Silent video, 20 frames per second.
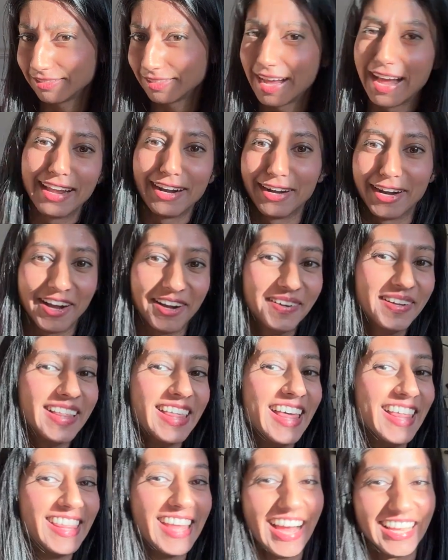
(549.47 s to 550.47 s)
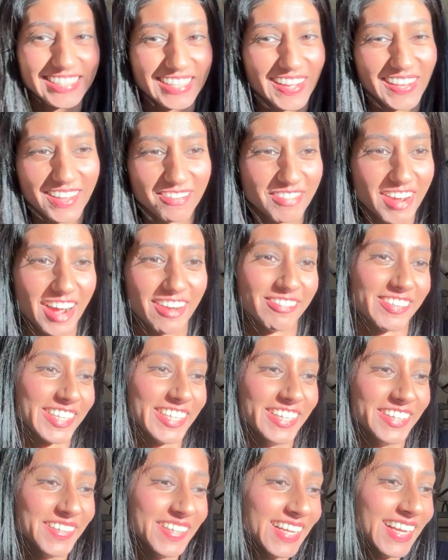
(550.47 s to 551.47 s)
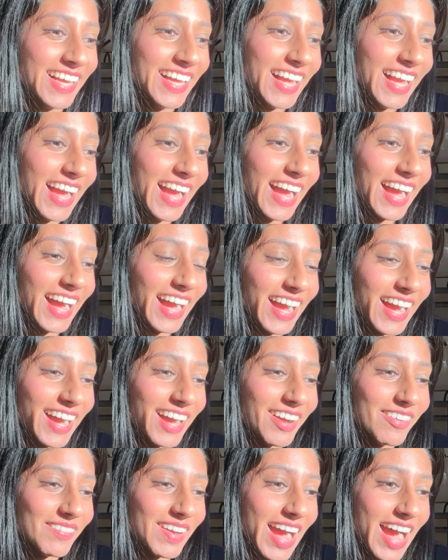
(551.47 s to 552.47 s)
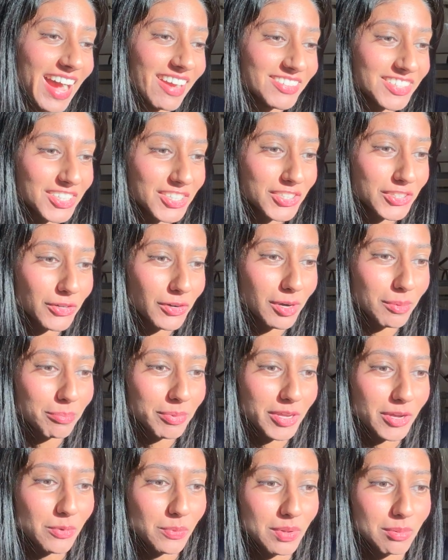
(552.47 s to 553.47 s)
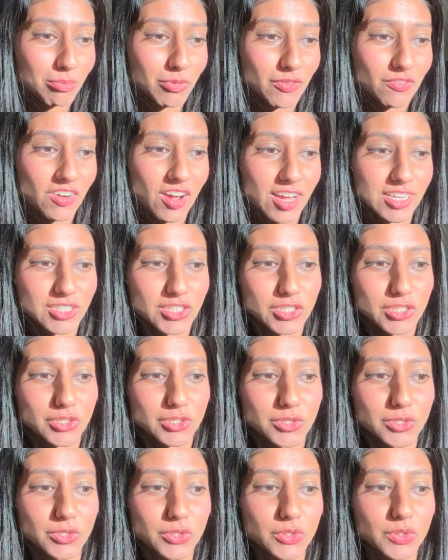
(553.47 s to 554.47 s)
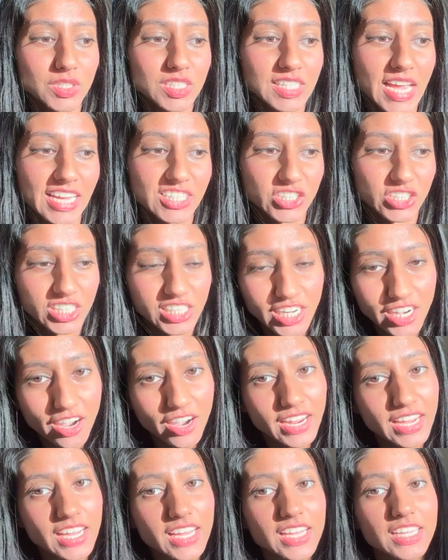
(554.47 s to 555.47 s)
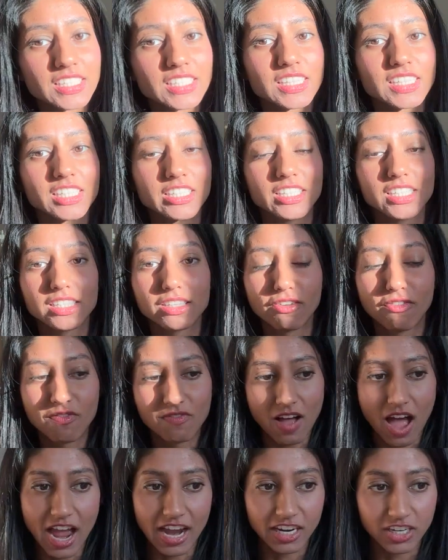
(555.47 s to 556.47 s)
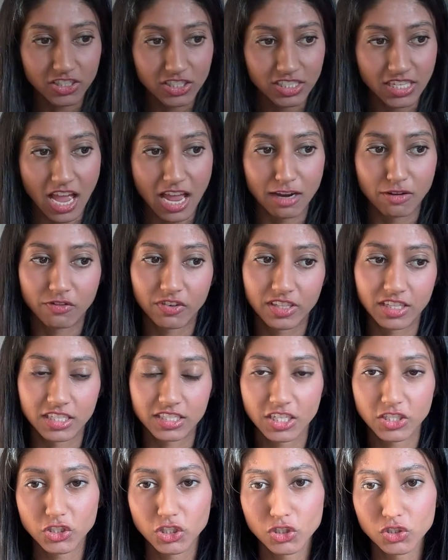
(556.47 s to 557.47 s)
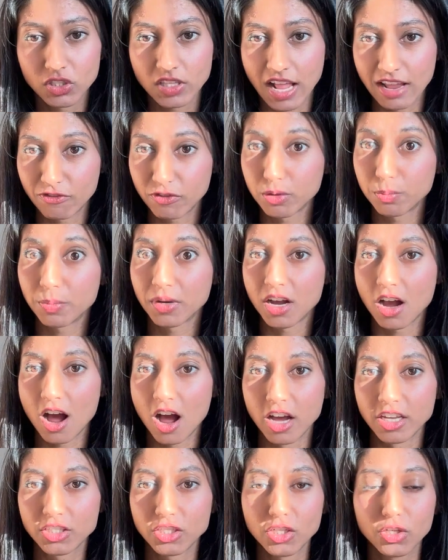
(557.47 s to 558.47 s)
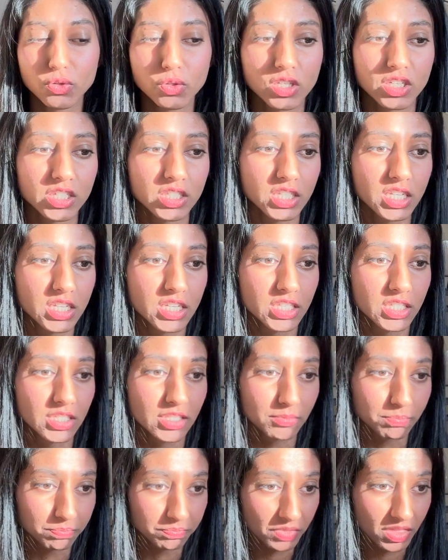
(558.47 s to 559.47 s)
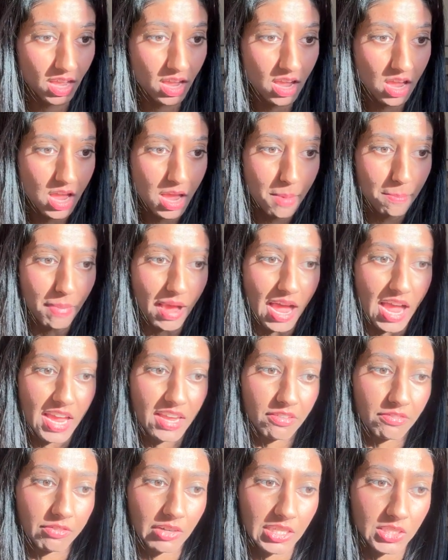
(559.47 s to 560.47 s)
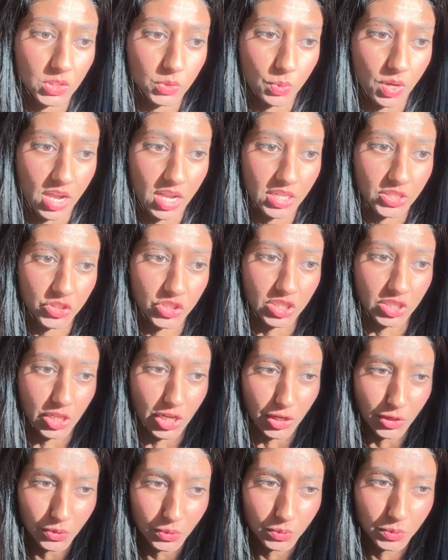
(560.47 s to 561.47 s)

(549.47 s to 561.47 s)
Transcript: I don't know. That's all I've got for you. After Scorpio, we move on to Sagittarius. This is a fire sign. For this, I chose Life with Picasso. This is by Françoise Gilot.